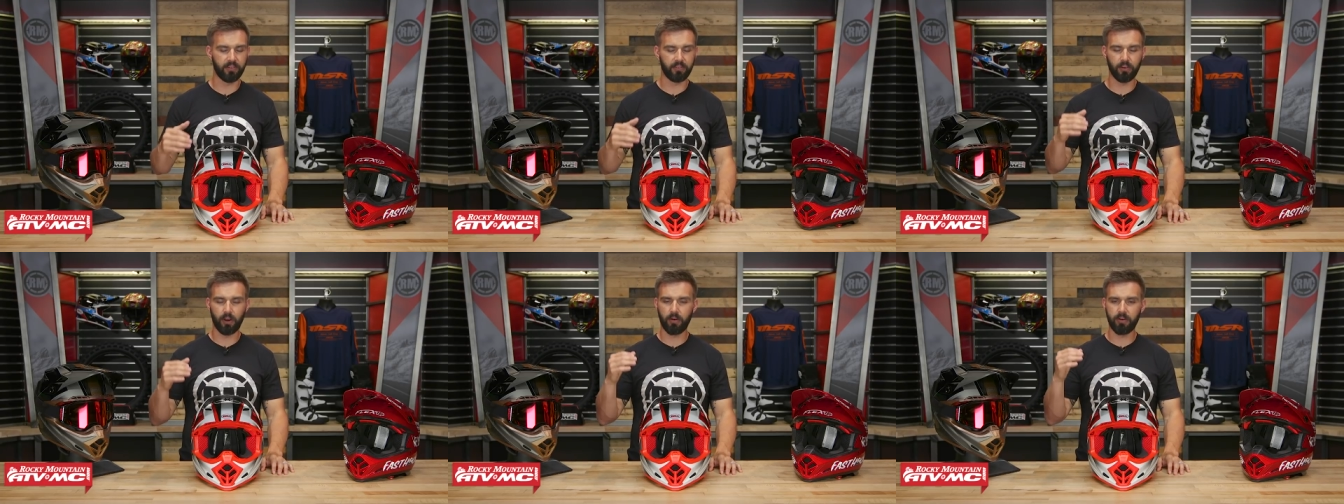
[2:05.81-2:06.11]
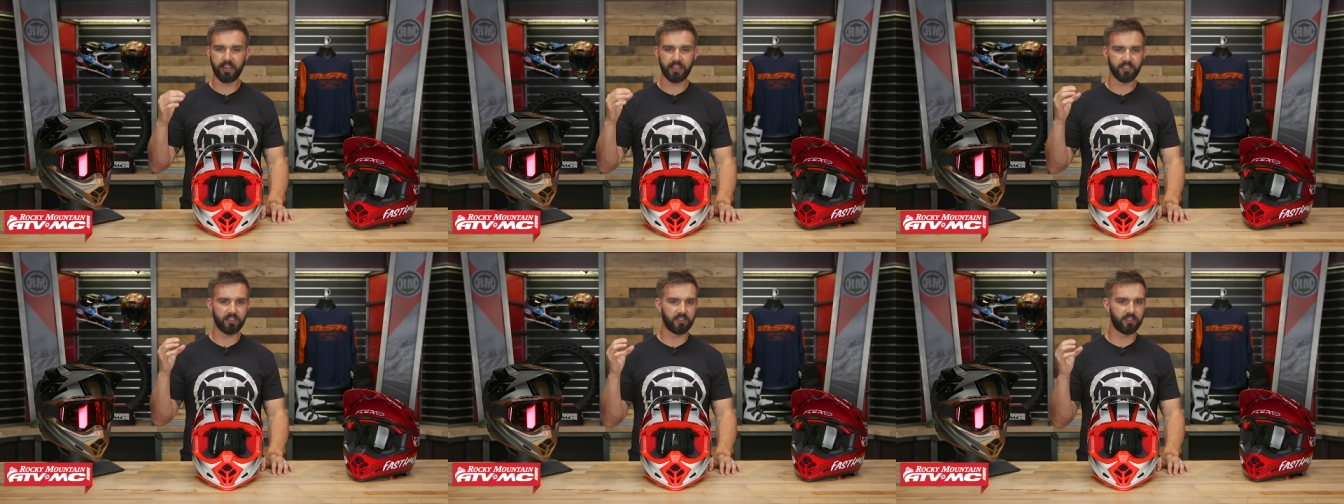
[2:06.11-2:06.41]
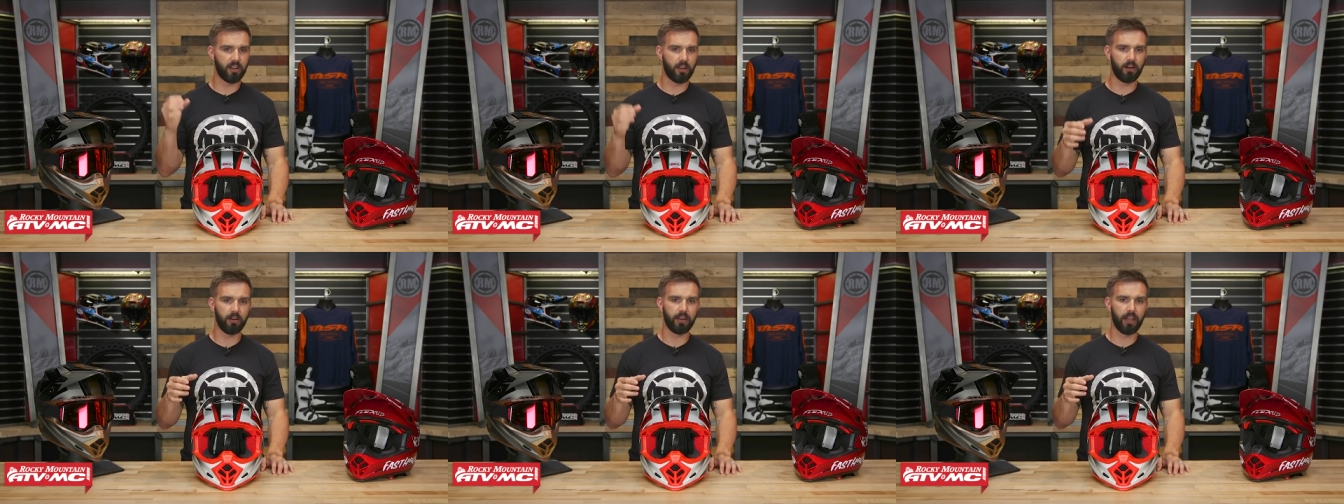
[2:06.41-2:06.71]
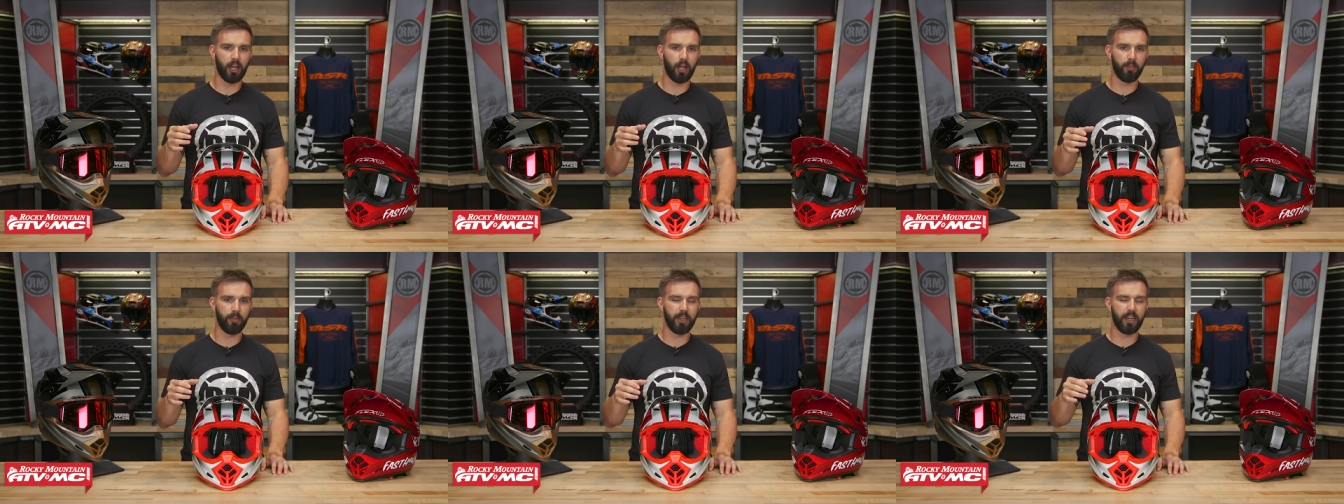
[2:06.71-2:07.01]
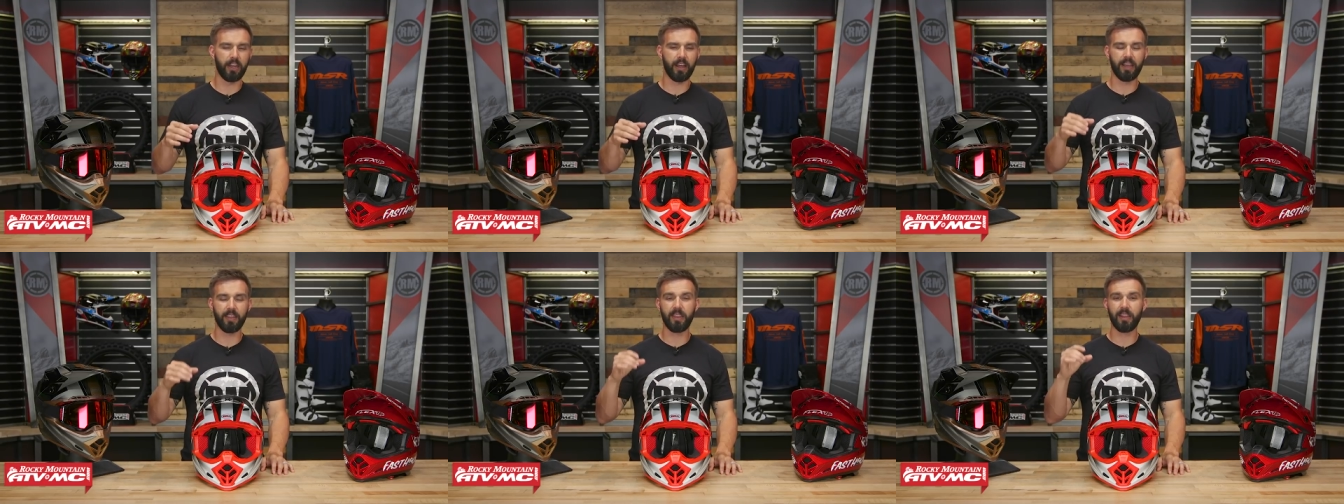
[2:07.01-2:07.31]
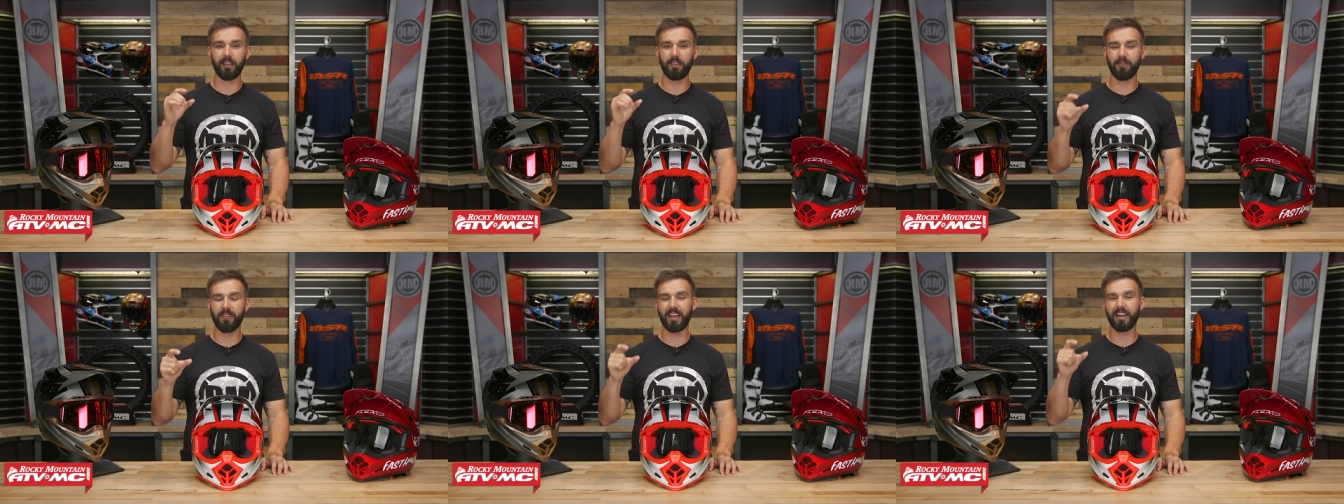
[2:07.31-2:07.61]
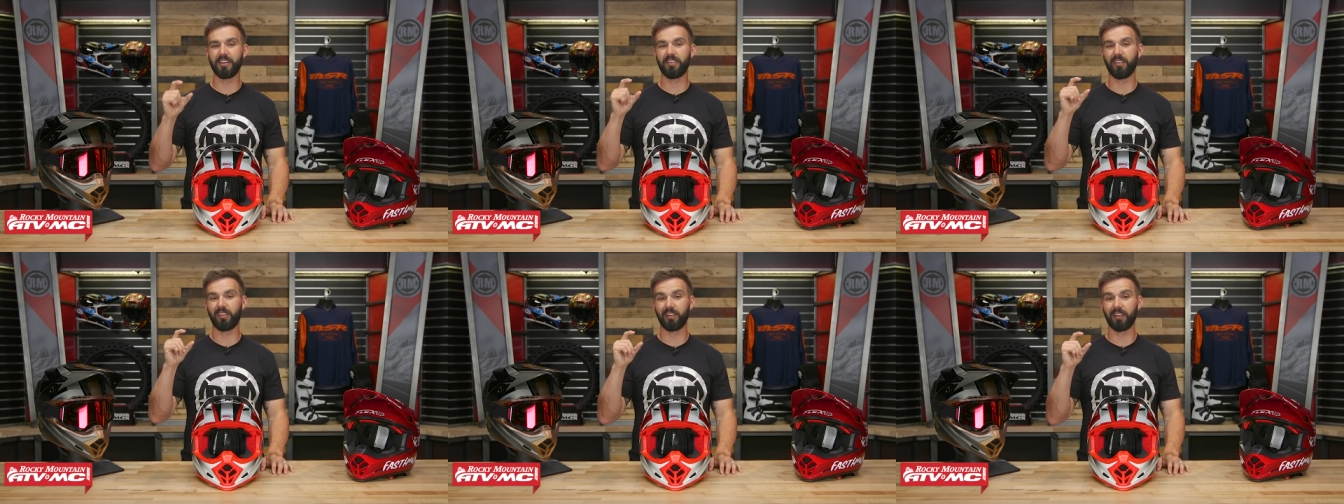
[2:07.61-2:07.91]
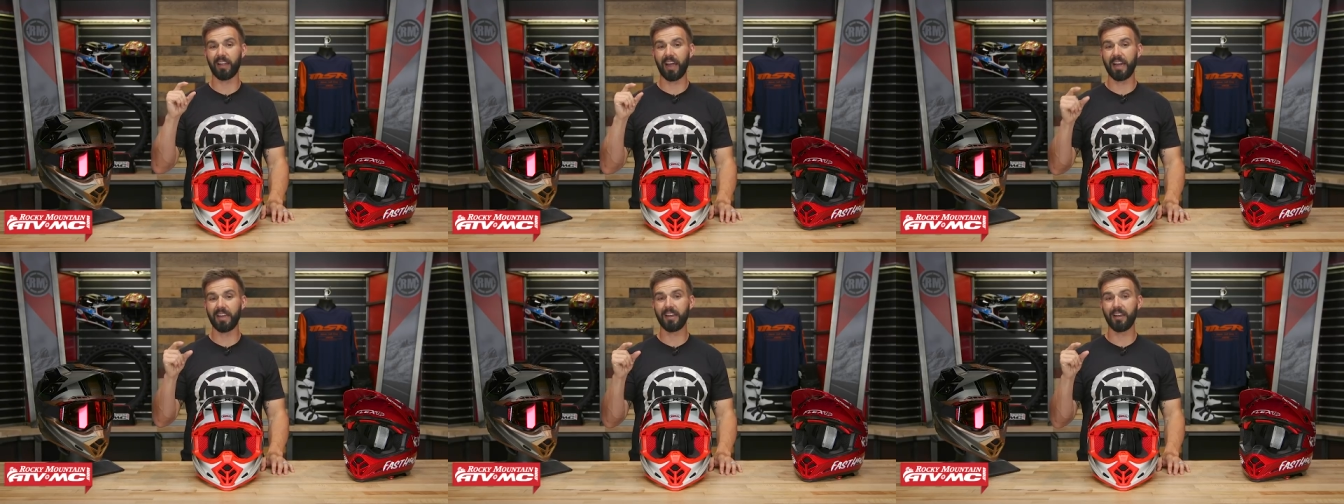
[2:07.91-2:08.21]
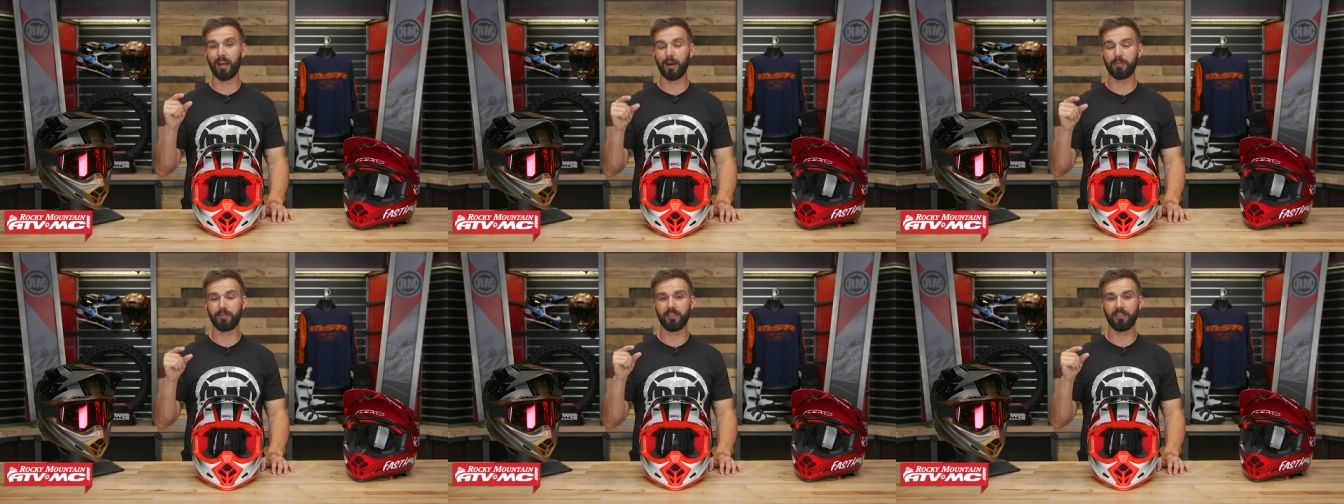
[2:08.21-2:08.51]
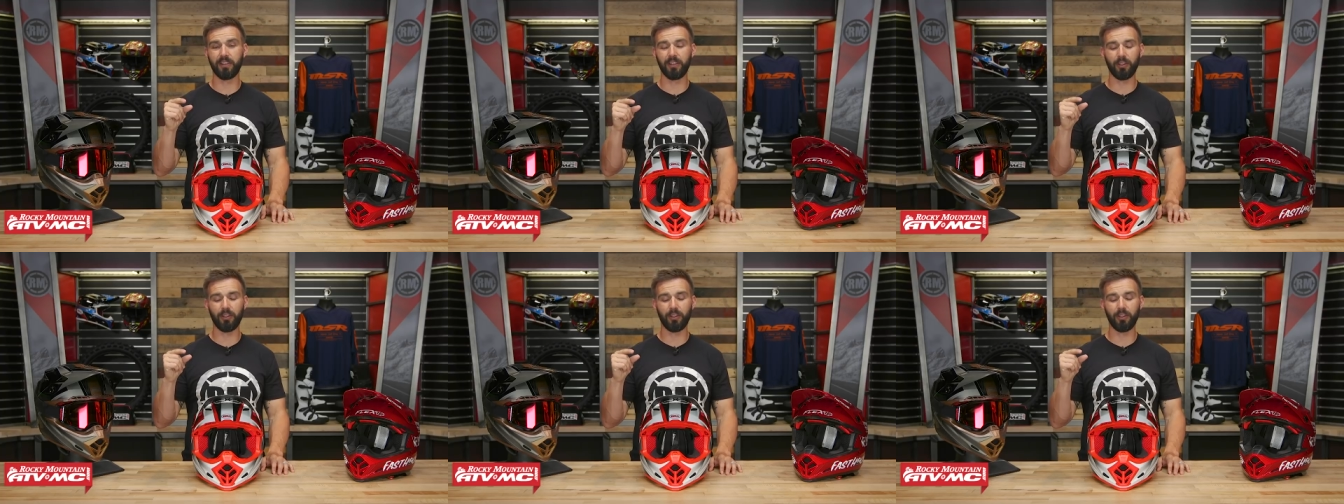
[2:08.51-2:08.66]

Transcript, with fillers: It's already a solid helmet and I think if they could just lighten it up just